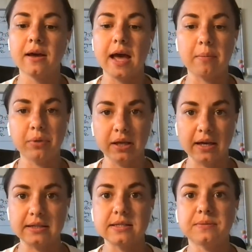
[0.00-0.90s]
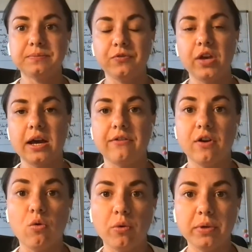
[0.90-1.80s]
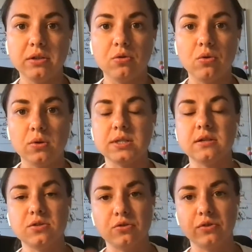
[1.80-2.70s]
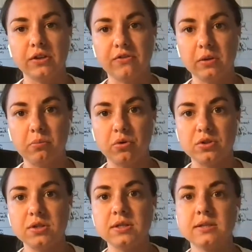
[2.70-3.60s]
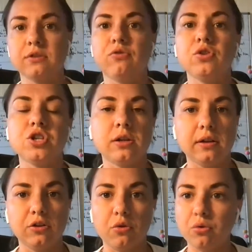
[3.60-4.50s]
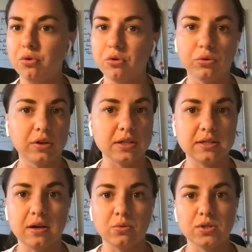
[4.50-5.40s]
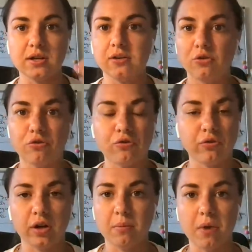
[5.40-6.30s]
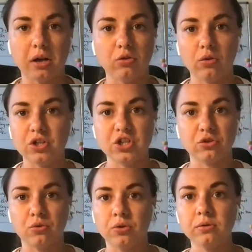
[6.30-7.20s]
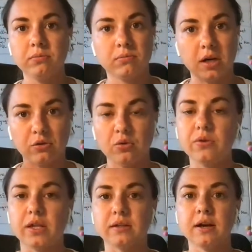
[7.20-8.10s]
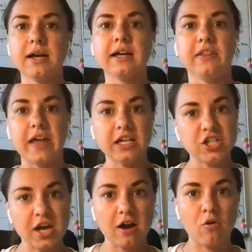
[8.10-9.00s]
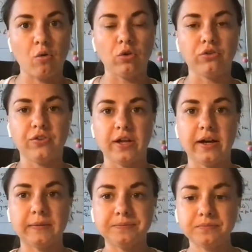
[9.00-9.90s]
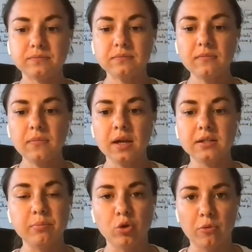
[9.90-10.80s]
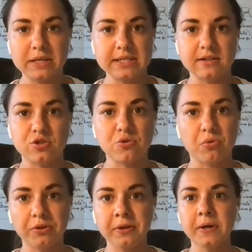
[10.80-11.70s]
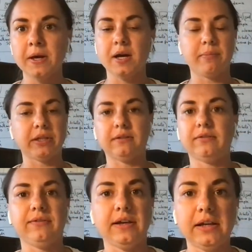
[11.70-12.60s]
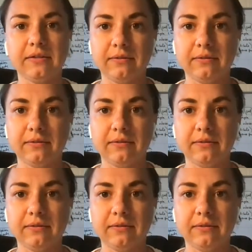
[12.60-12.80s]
applicants, we have a committee who consists of different persons. Unfortunately, no code is outside of my knowledge at all. I know that they check all of the diplomas and so on, but we